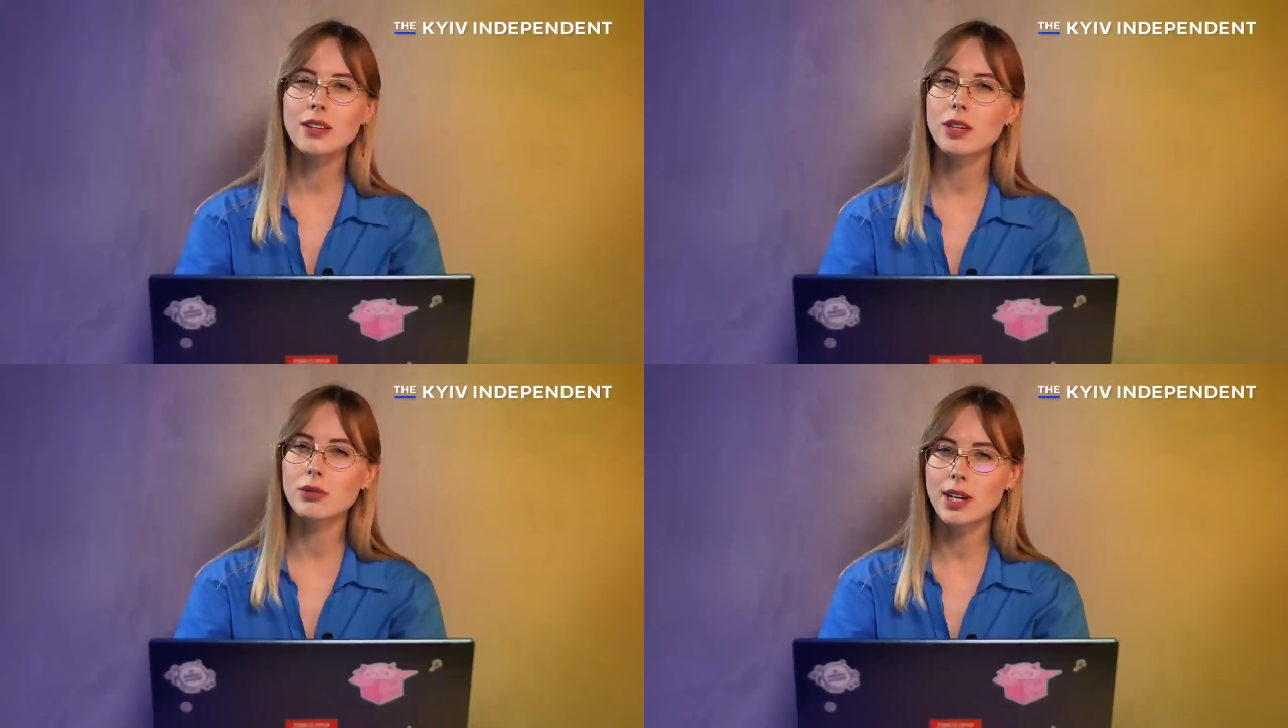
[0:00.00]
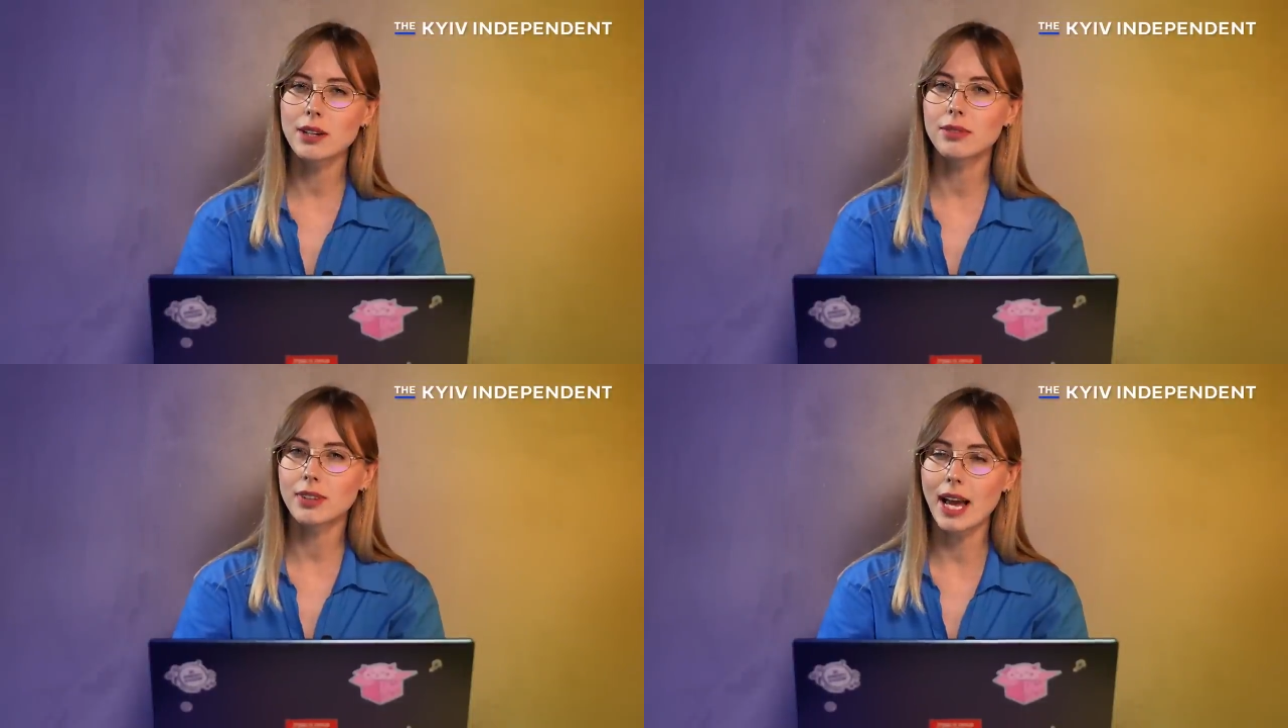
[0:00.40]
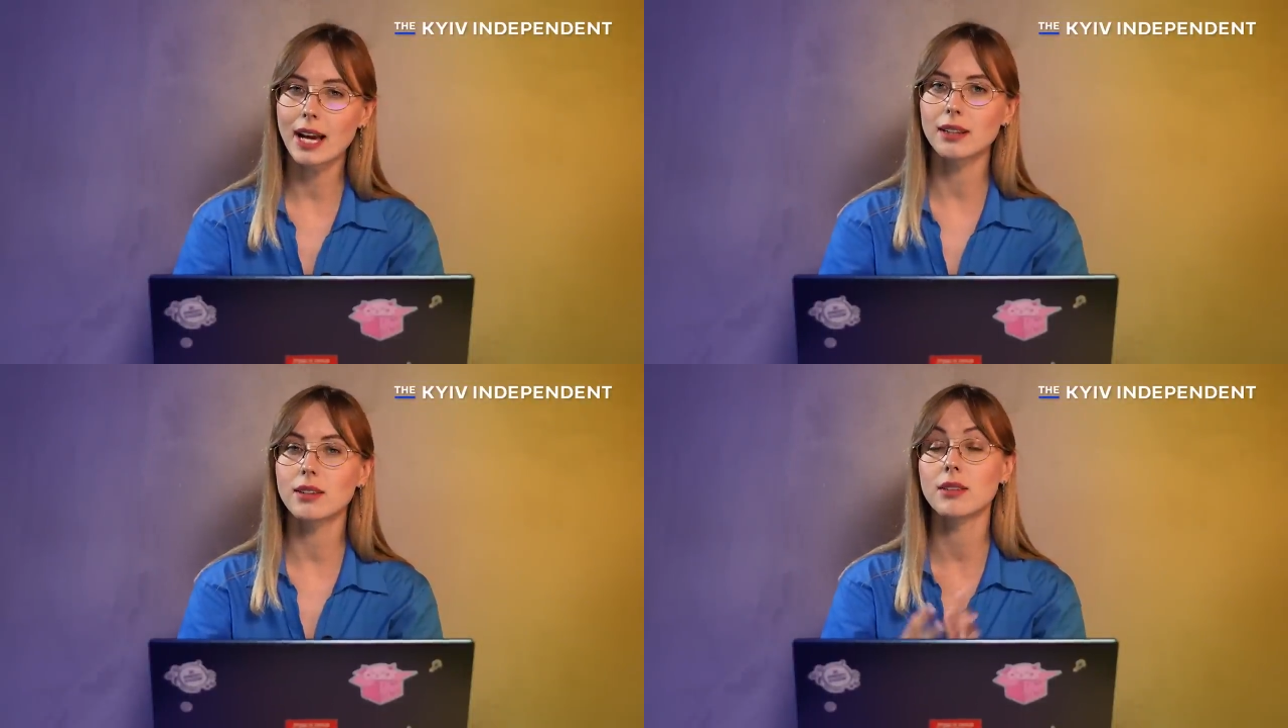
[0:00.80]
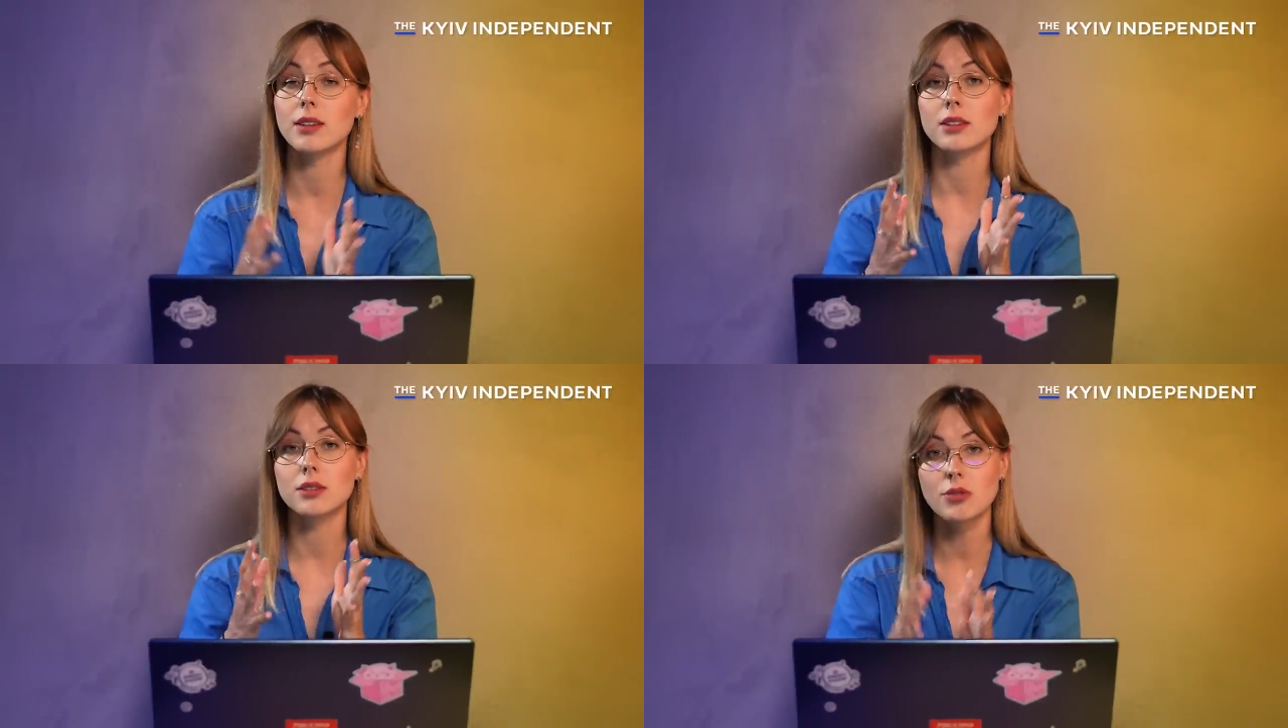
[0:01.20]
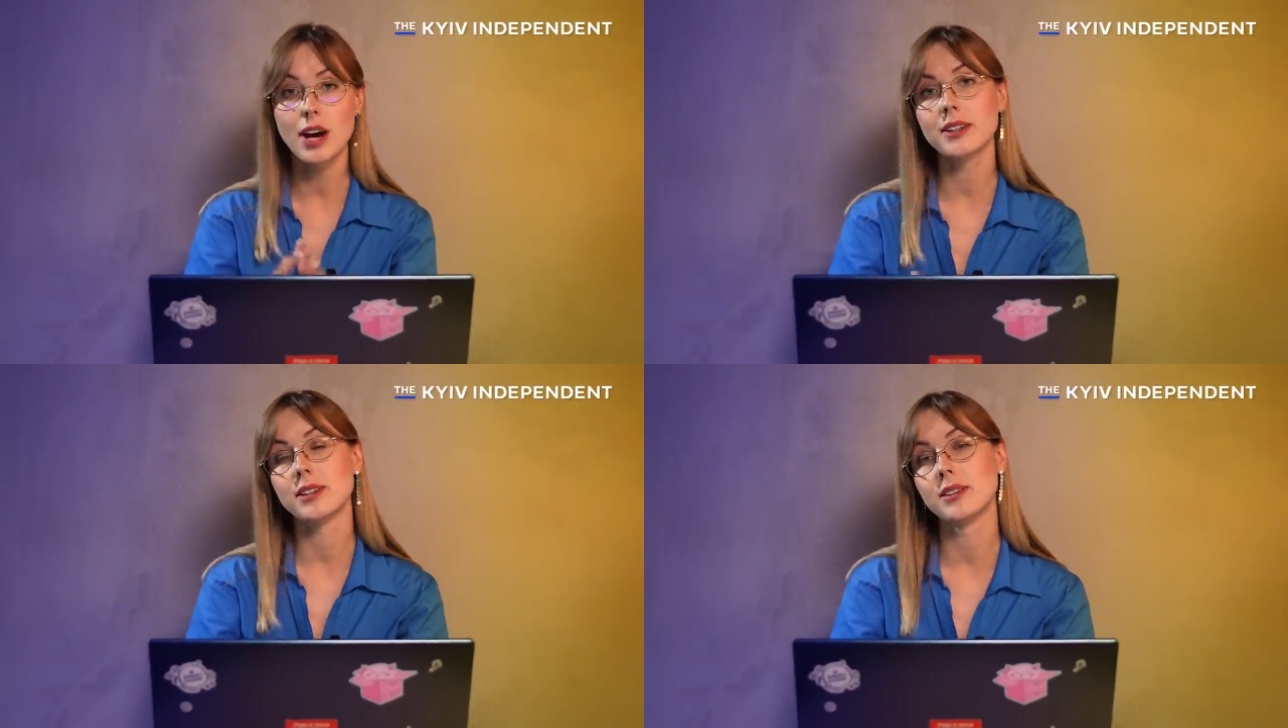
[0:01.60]
like the Ukrainian flag, the
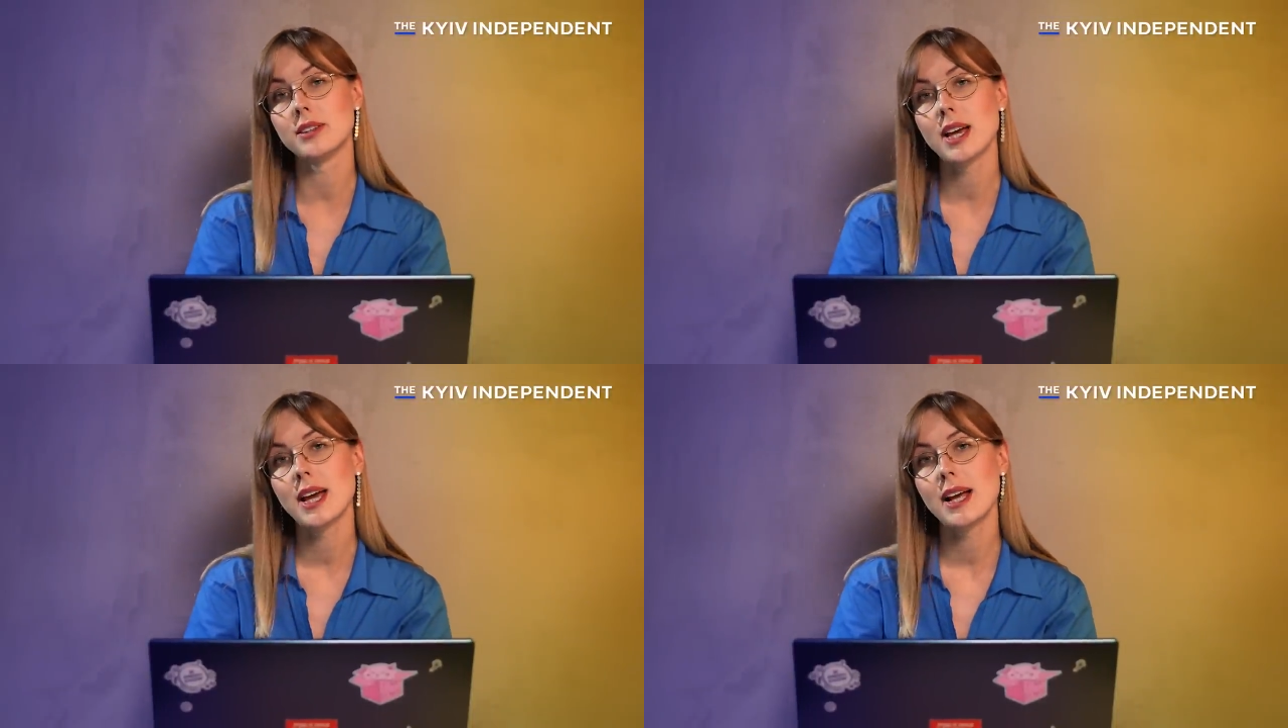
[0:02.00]
trident